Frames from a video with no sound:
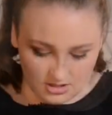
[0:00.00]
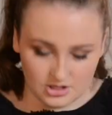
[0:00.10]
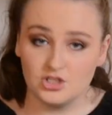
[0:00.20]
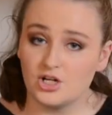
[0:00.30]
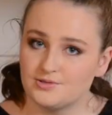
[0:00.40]

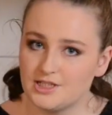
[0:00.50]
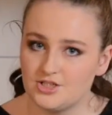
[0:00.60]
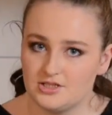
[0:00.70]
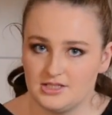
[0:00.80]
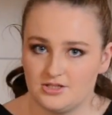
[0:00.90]
You don't wanna
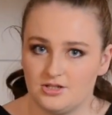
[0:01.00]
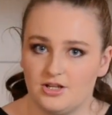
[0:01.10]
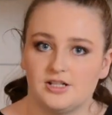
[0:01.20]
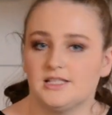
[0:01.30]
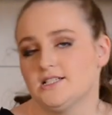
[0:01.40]
do this too
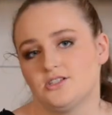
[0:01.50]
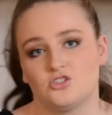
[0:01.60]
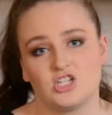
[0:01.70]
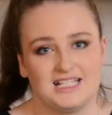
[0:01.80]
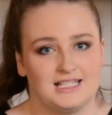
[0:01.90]
early, so
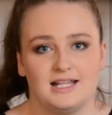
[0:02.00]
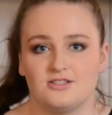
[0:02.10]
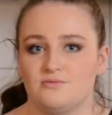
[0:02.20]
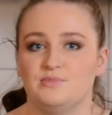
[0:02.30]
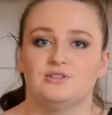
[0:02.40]
just
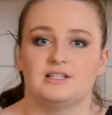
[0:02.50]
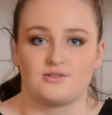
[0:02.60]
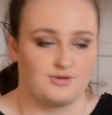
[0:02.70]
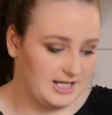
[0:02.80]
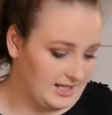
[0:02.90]
as your milk is
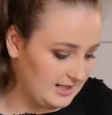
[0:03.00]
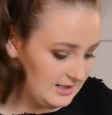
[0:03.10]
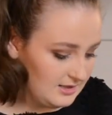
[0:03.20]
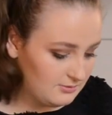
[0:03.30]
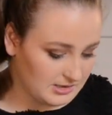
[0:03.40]
already
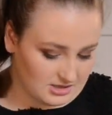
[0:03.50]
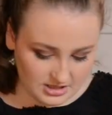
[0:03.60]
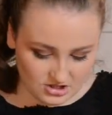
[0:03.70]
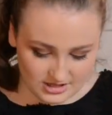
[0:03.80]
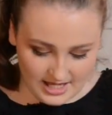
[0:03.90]
heated, we're
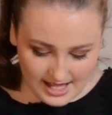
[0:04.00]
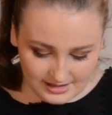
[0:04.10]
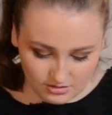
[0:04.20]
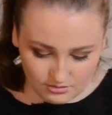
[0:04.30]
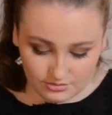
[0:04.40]
gonna just
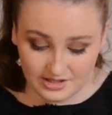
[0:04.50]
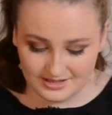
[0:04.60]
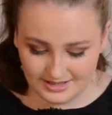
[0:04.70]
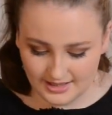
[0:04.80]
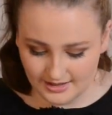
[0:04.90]
add all
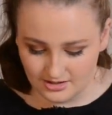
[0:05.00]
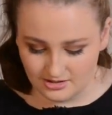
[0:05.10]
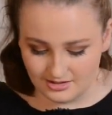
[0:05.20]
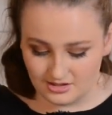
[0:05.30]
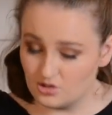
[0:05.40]
this together.
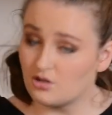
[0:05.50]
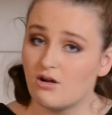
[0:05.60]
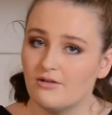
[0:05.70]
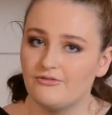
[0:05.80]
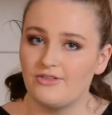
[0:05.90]
So this is your
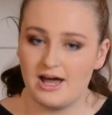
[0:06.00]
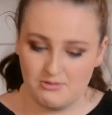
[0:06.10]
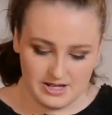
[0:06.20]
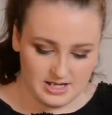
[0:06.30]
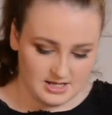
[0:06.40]
corn
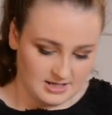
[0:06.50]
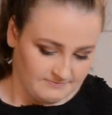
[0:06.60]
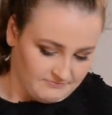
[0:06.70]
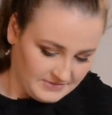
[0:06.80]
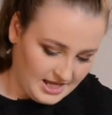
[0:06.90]
flour
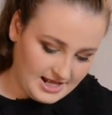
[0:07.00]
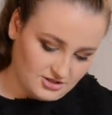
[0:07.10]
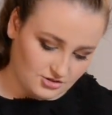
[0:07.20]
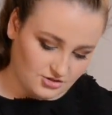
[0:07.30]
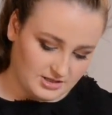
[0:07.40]
and
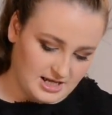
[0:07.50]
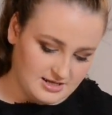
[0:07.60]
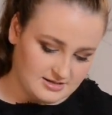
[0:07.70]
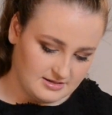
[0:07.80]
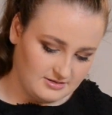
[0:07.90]
your sugar,
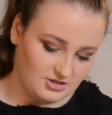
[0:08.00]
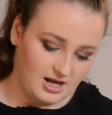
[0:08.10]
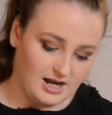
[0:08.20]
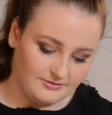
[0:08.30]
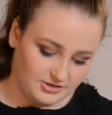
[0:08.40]

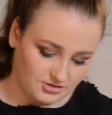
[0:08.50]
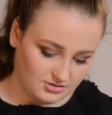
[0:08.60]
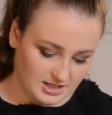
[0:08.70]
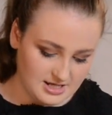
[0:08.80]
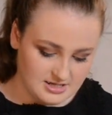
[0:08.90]
half your
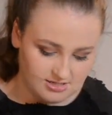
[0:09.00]
sugar.